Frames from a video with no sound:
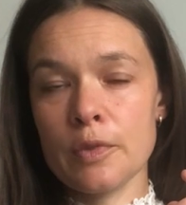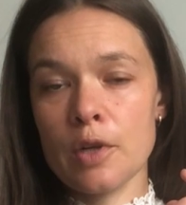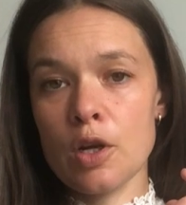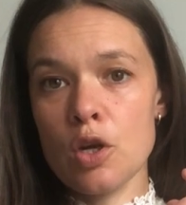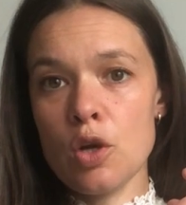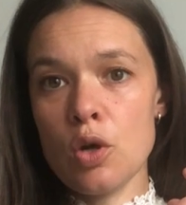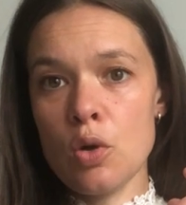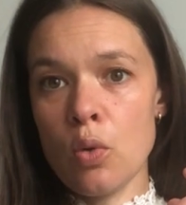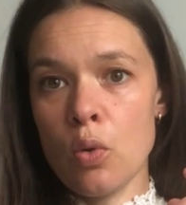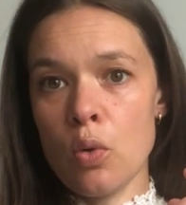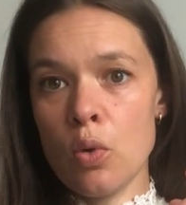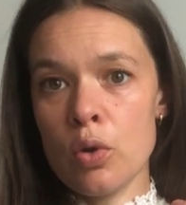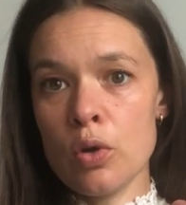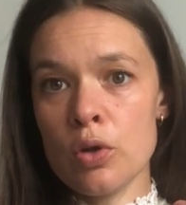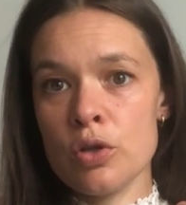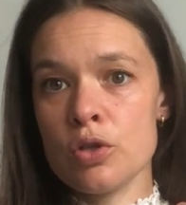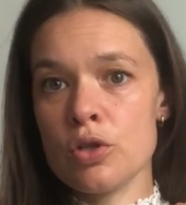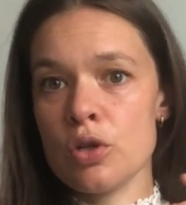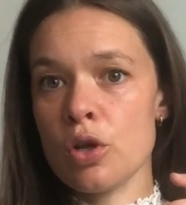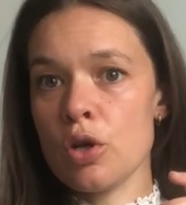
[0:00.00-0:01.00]

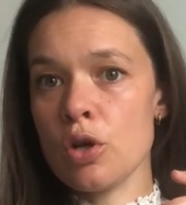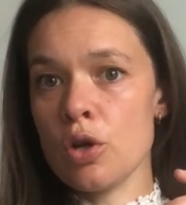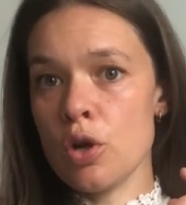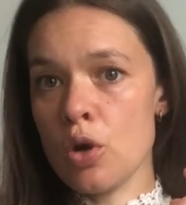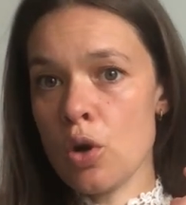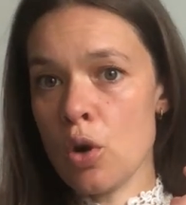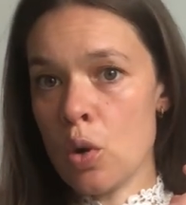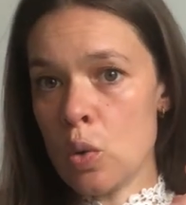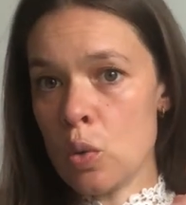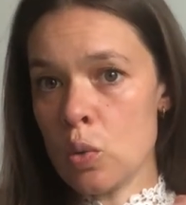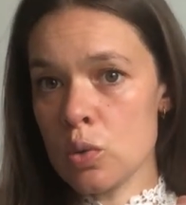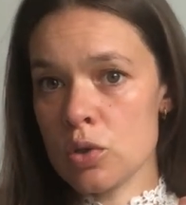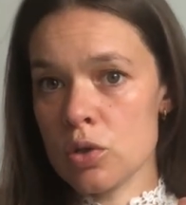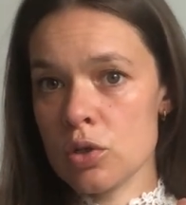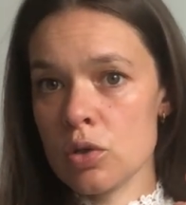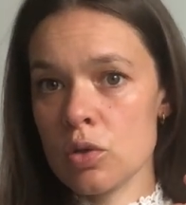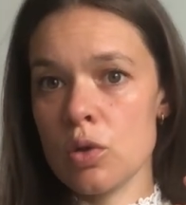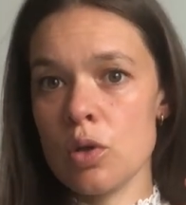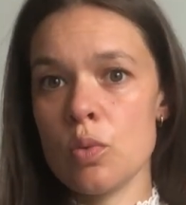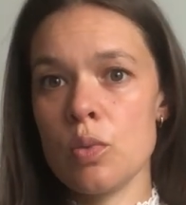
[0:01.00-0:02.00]
noise notes.
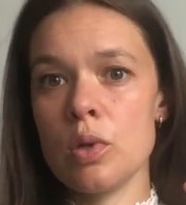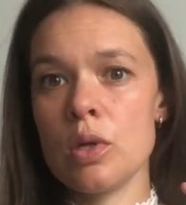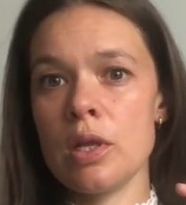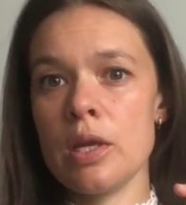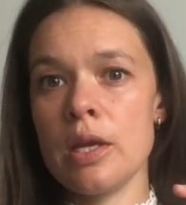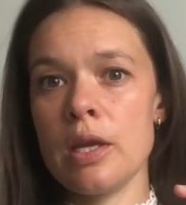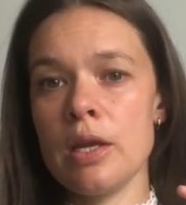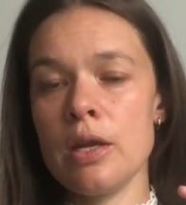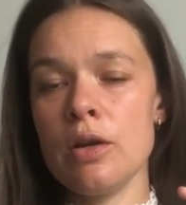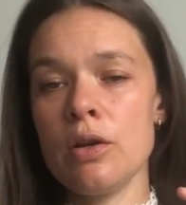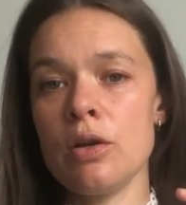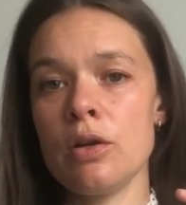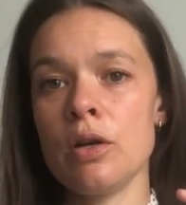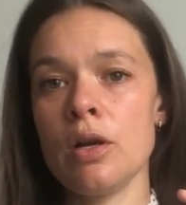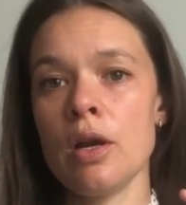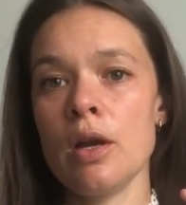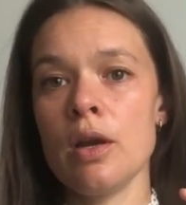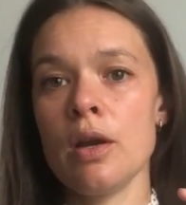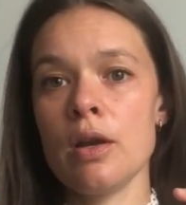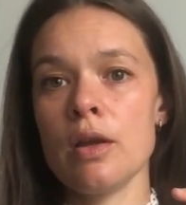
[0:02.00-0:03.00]
So you will hear
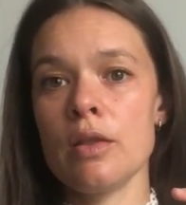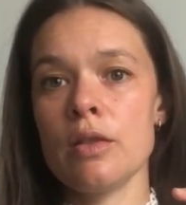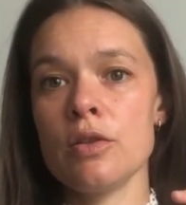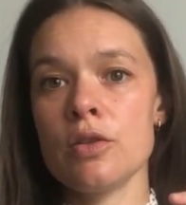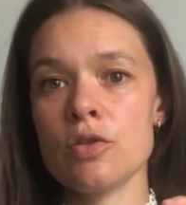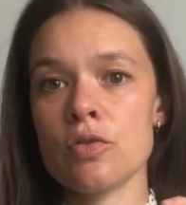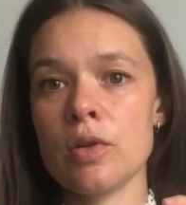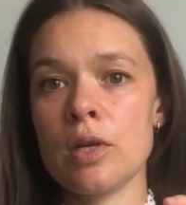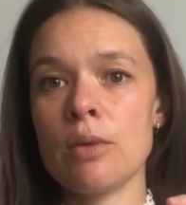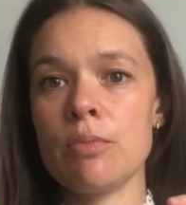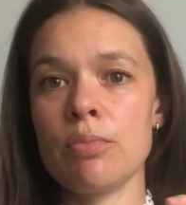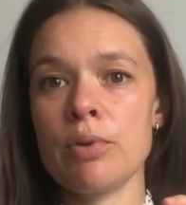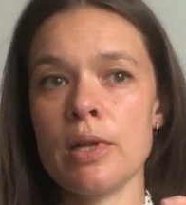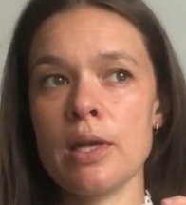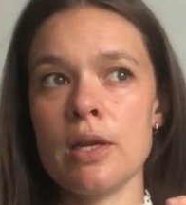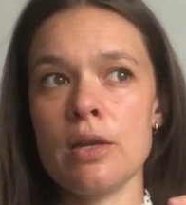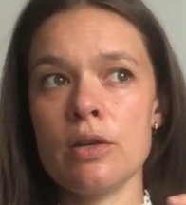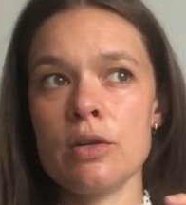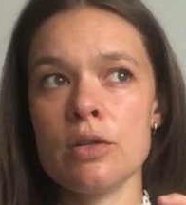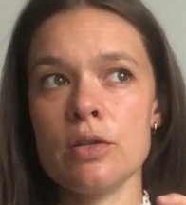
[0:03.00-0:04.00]
the string
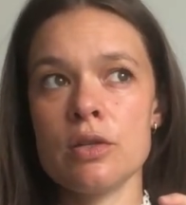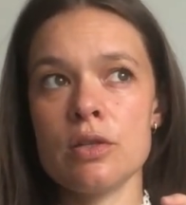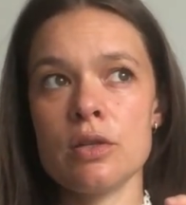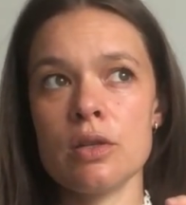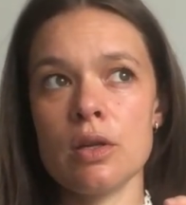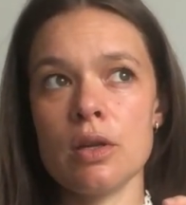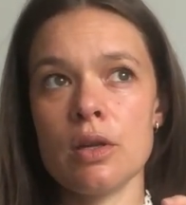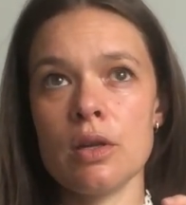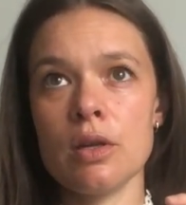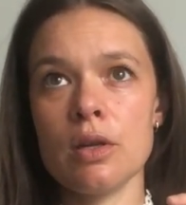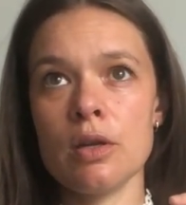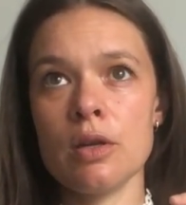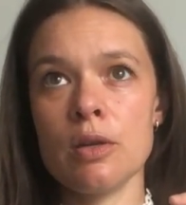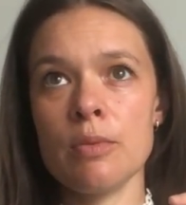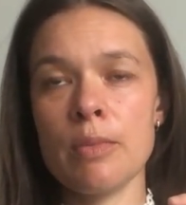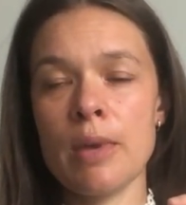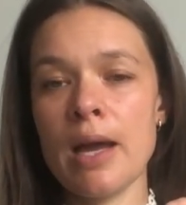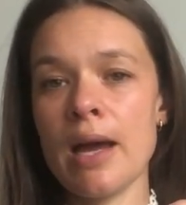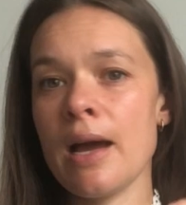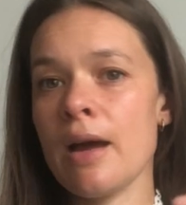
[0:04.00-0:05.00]
players
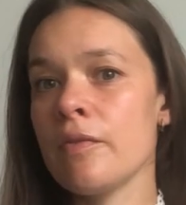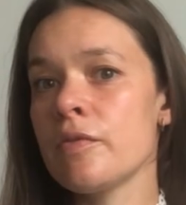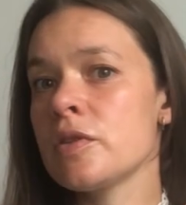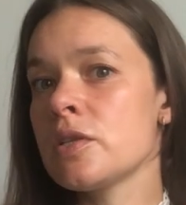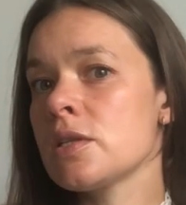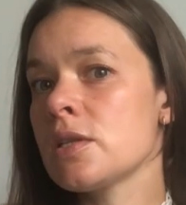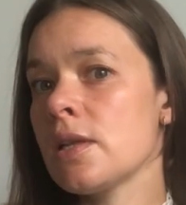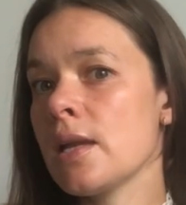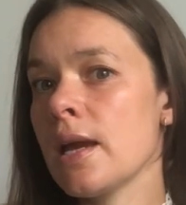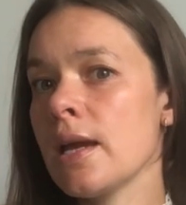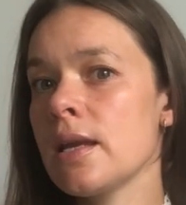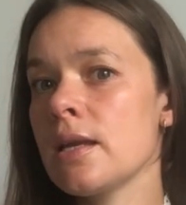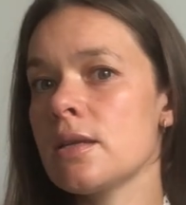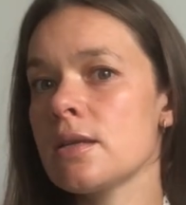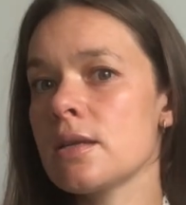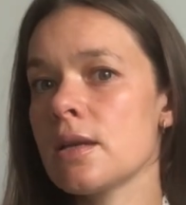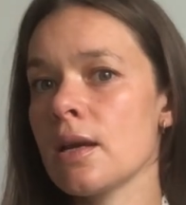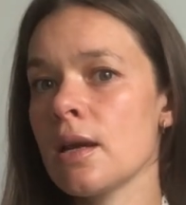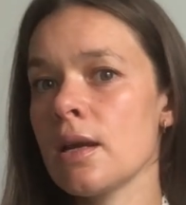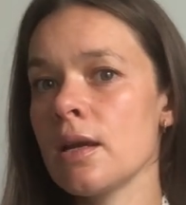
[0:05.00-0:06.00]
have slight
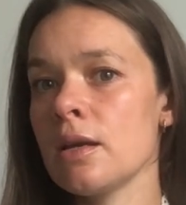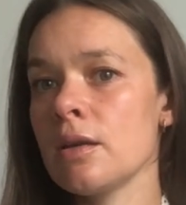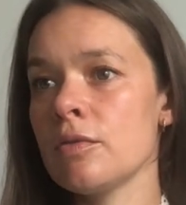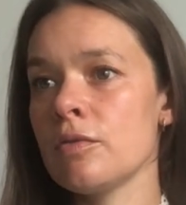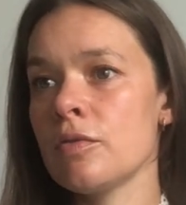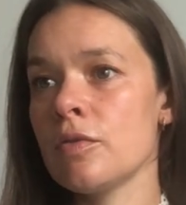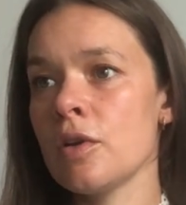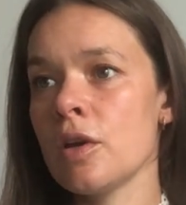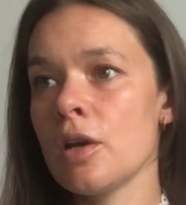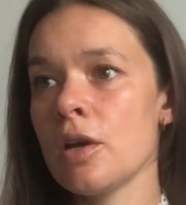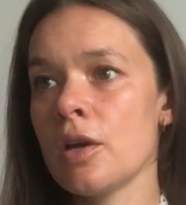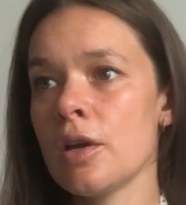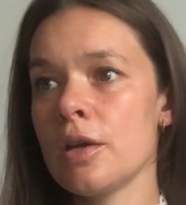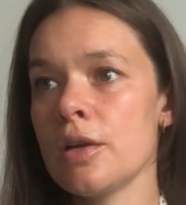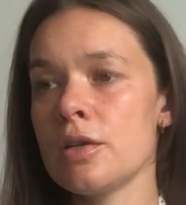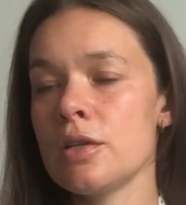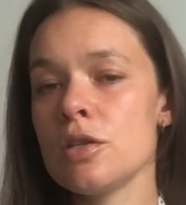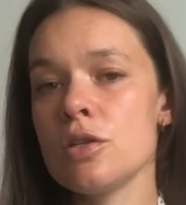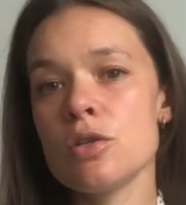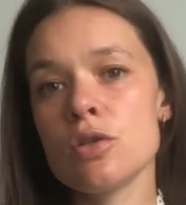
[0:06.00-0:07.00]
kind of
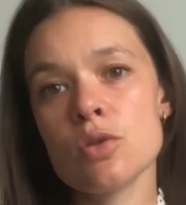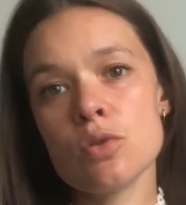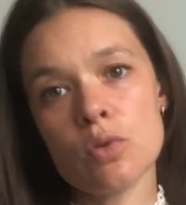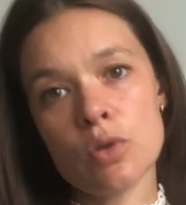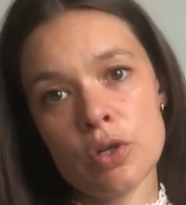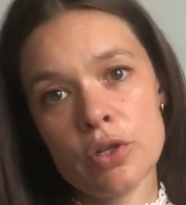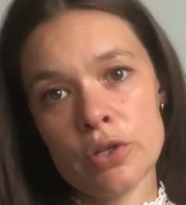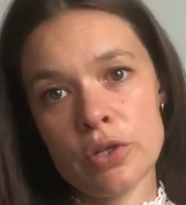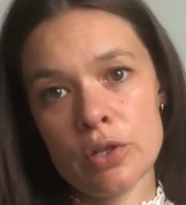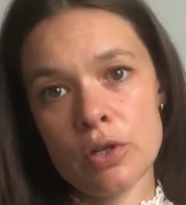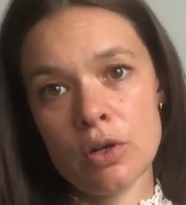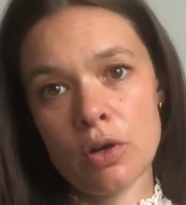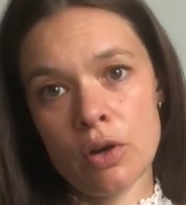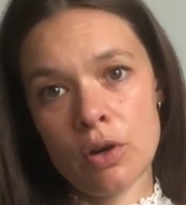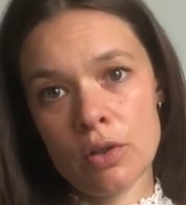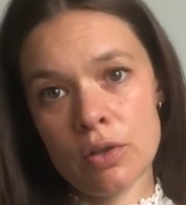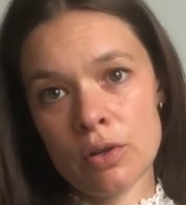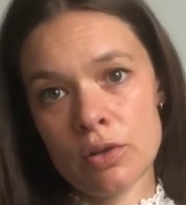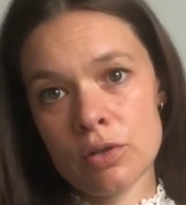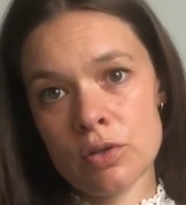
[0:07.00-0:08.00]
distortion
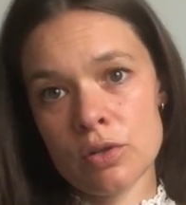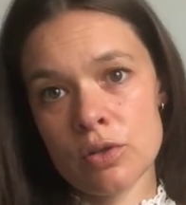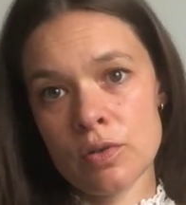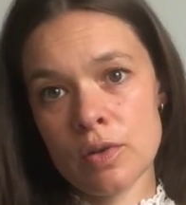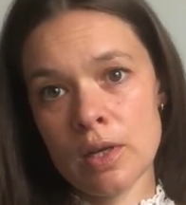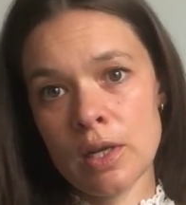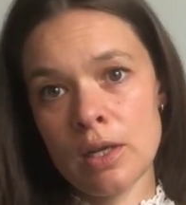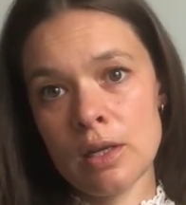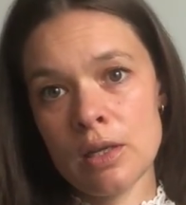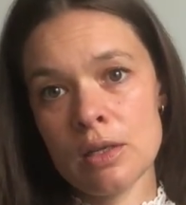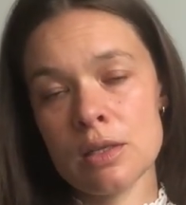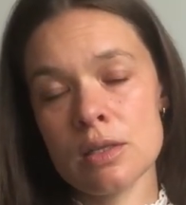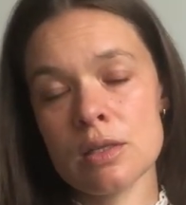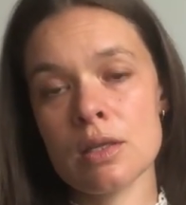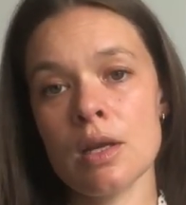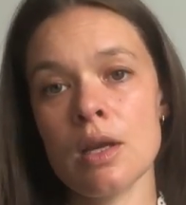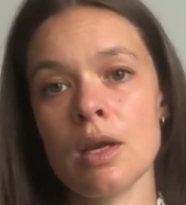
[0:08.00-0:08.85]
on their strings.